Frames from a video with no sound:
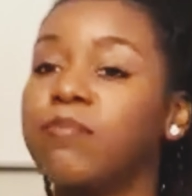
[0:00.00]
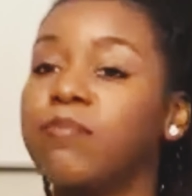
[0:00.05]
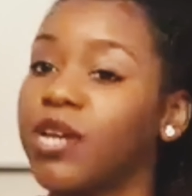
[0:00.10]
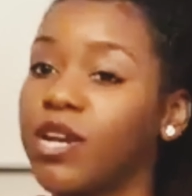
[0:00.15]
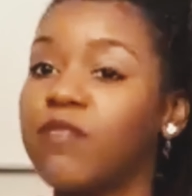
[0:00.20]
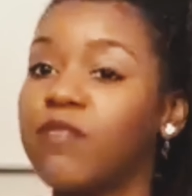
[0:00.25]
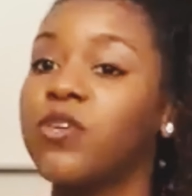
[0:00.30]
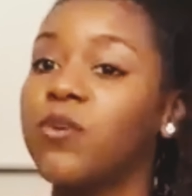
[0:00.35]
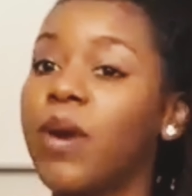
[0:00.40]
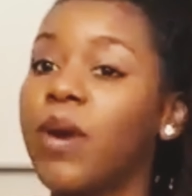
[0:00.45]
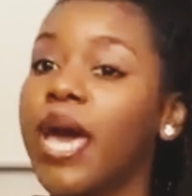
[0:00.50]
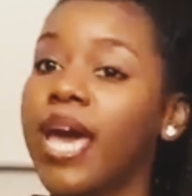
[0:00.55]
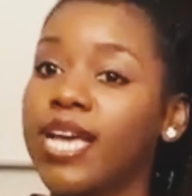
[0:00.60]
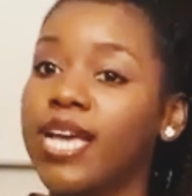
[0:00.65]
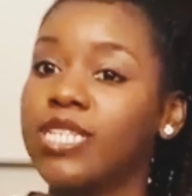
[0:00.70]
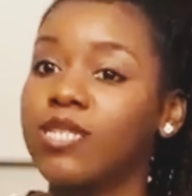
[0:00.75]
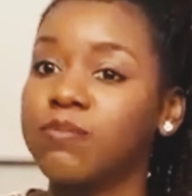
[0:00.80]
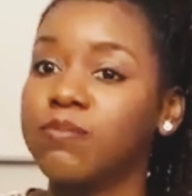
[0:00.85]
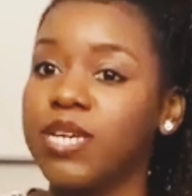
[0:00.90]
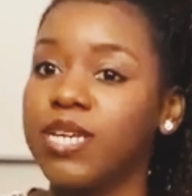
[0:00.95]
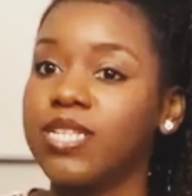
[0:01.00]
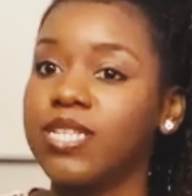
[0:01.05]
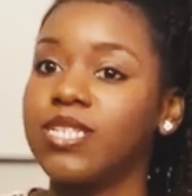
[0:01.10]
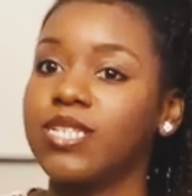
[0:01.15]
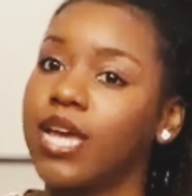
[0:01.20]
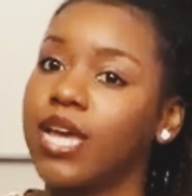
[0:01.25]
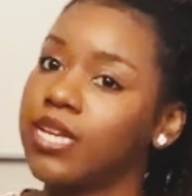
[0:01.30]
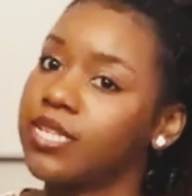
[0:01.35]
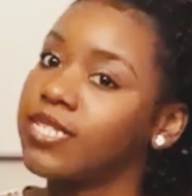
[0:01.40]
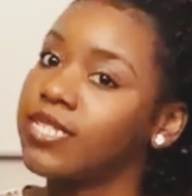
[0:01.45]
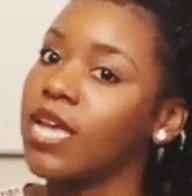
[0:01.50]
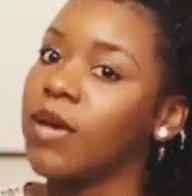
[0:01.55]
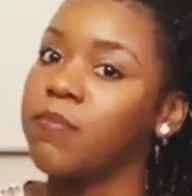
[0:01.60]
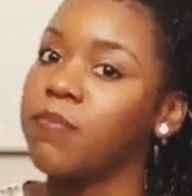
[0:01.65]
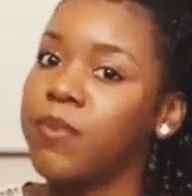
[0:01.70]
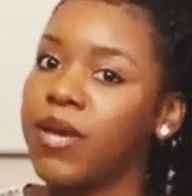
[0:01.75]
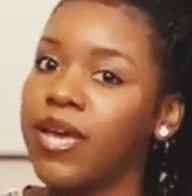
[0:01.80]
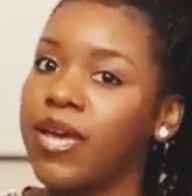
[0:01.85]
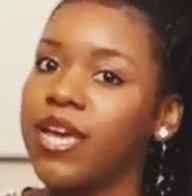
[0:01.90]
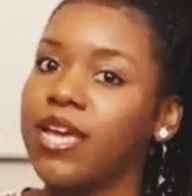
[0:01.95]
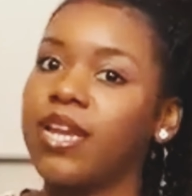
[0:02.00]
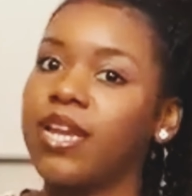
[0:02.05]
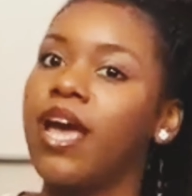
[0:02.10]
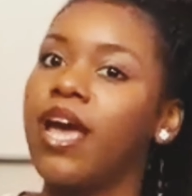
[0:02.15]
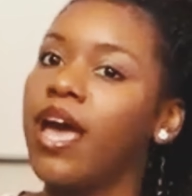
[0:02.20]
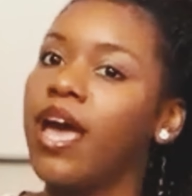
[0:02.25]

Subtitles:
But if you ask me to, like, step in,